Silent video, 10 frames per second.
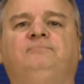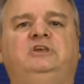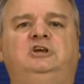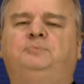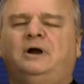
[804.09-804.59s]

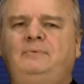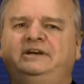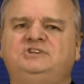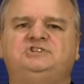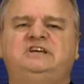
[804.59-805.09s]
You probably
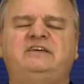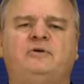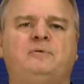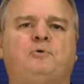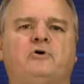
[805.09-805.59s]
didn't see that
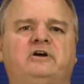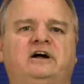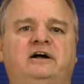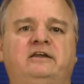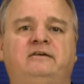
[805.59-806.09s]
report
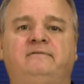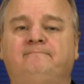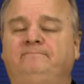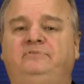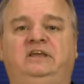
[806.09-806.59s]
on
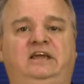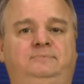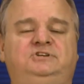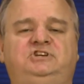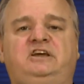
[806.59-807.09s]

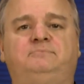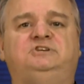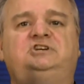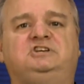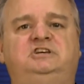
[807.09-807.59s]
ABC,
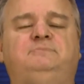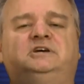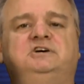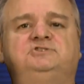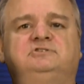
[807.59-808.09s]
NBC,
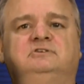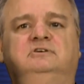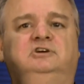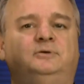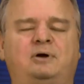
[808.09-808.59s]
CBS.
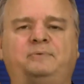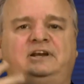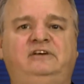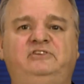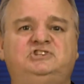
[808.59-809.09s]
You probably
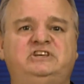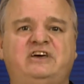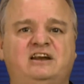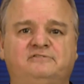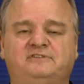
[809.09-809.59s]
didn't even see
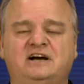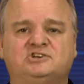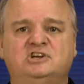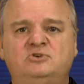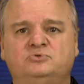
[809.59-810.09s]
that on Fox
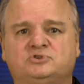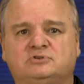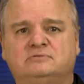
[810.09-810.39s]
News.